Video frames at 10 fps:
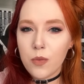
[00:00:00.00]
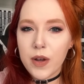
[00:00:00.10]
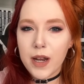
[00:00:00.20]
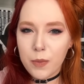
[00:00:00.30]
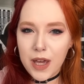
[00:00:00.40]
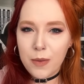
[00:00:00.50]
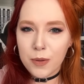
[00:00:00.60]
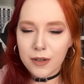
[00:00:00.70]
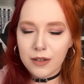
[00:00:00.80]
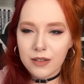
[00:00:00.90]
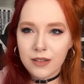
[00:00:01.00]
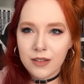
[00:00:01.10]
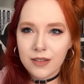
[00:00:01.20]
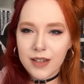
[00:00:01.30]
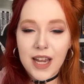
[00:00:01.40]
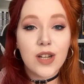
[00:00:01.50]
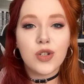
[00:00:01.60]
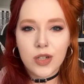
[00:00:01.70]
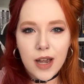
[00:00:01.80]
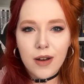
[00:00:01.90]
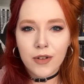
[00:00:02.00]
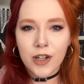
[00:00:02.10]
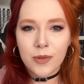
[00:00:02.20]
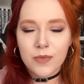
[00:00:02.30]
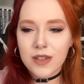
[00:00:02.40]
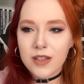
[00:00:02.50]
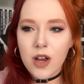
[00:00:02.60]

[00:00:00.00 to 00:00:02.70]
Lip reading: weird people in chat rooms.